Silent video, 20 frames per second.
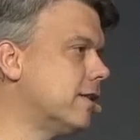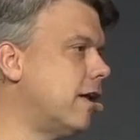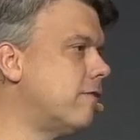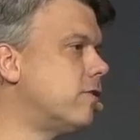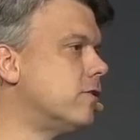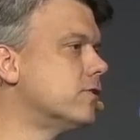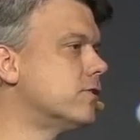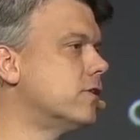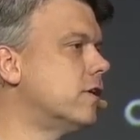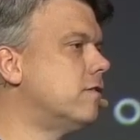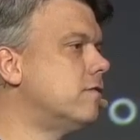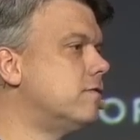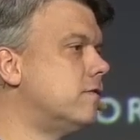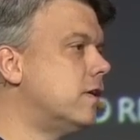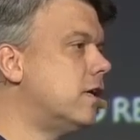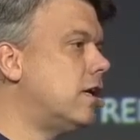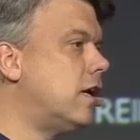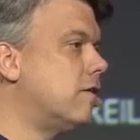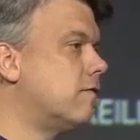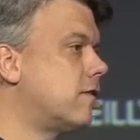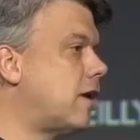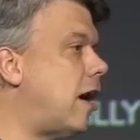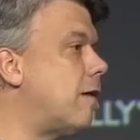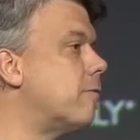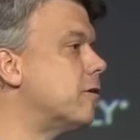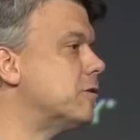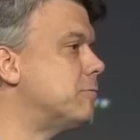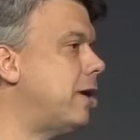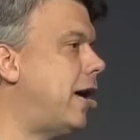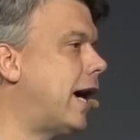levels of, of
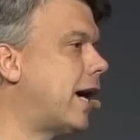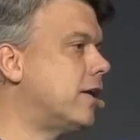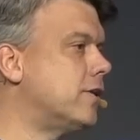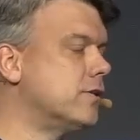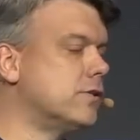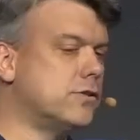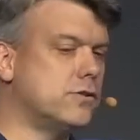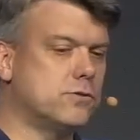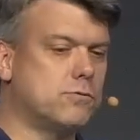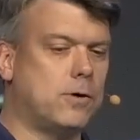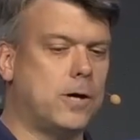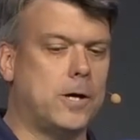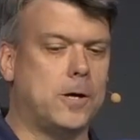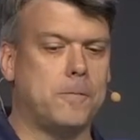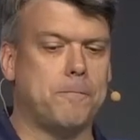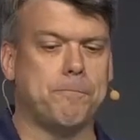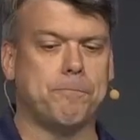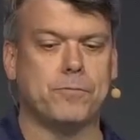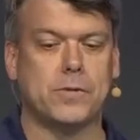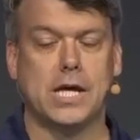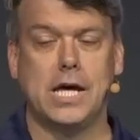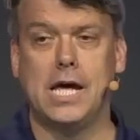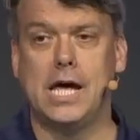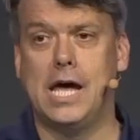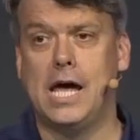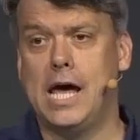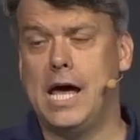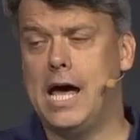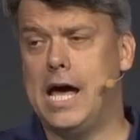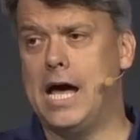commerce packages as well.
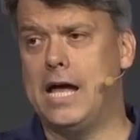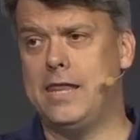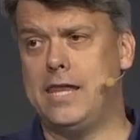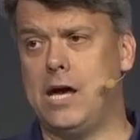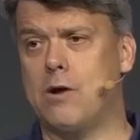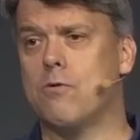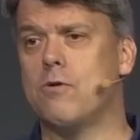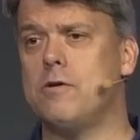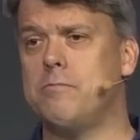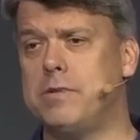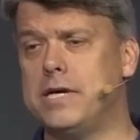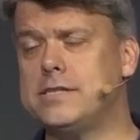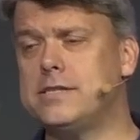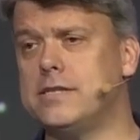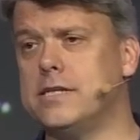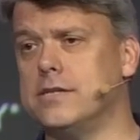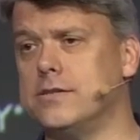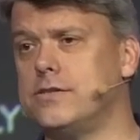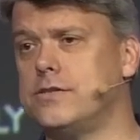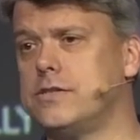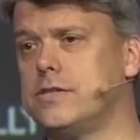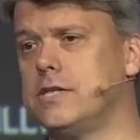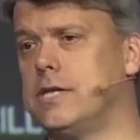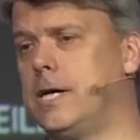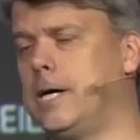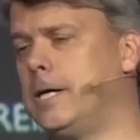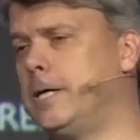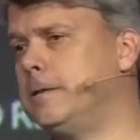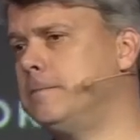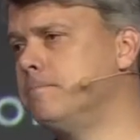And they were in business.
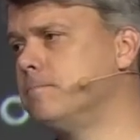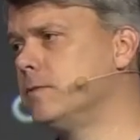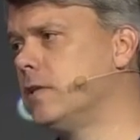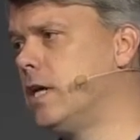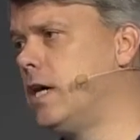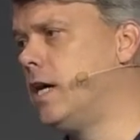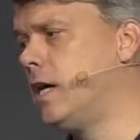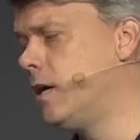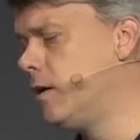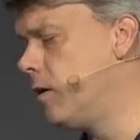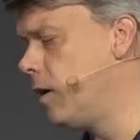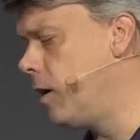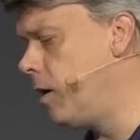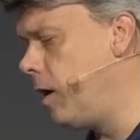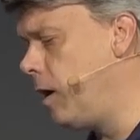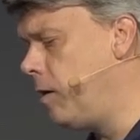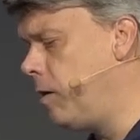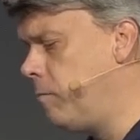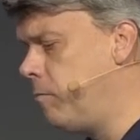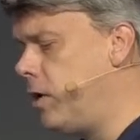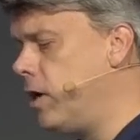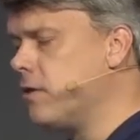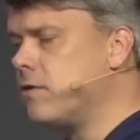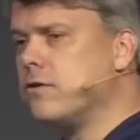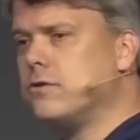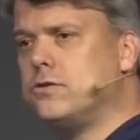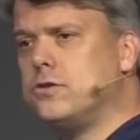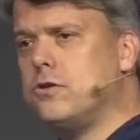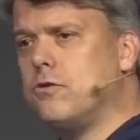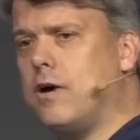Um, uh, a, month
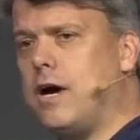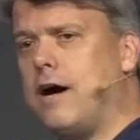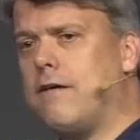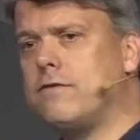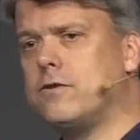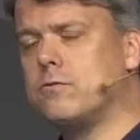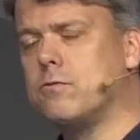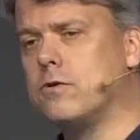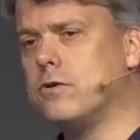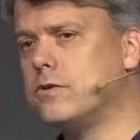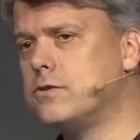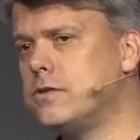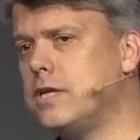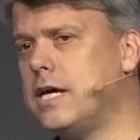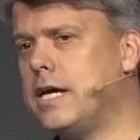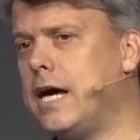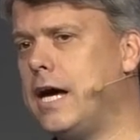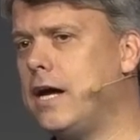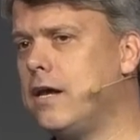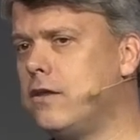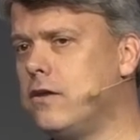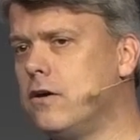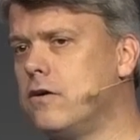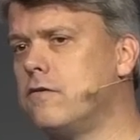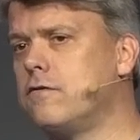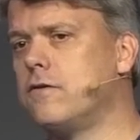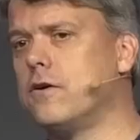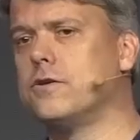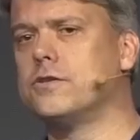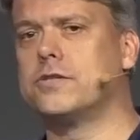or two afterwards, they had their
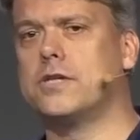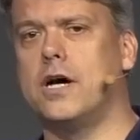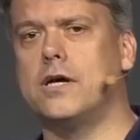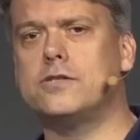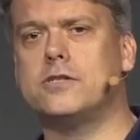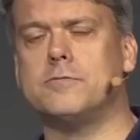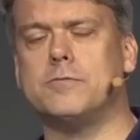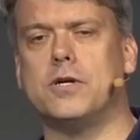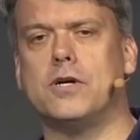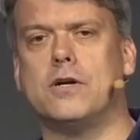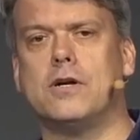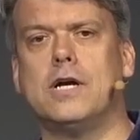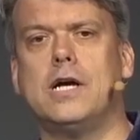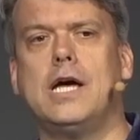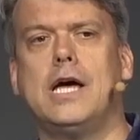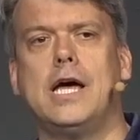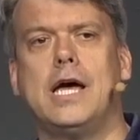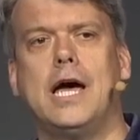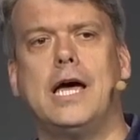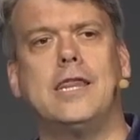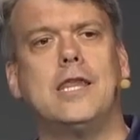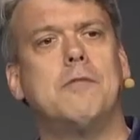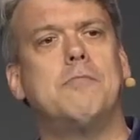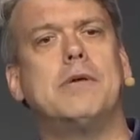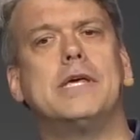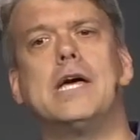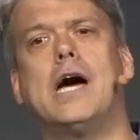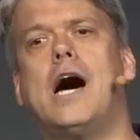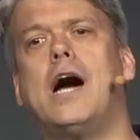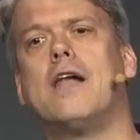first customer. And then
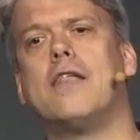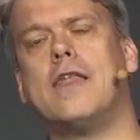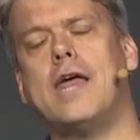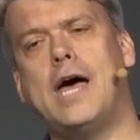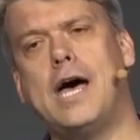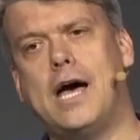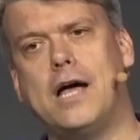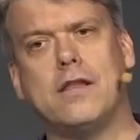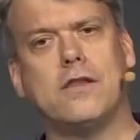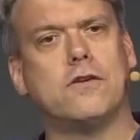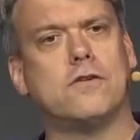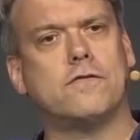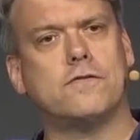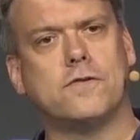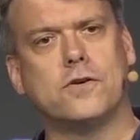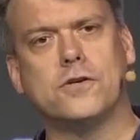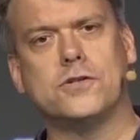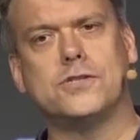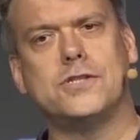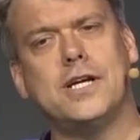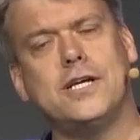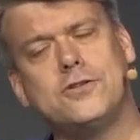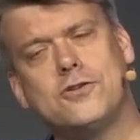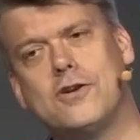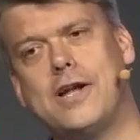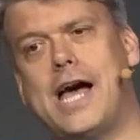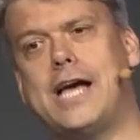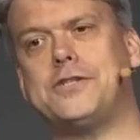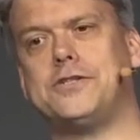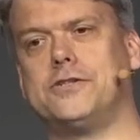beyond that, their first
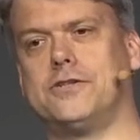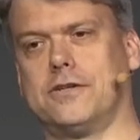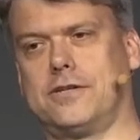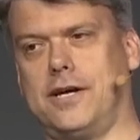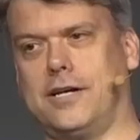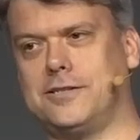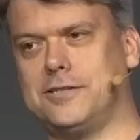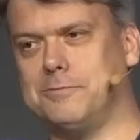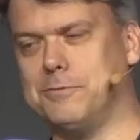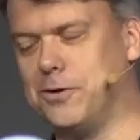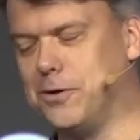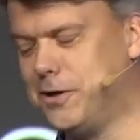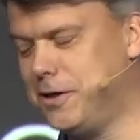international customer,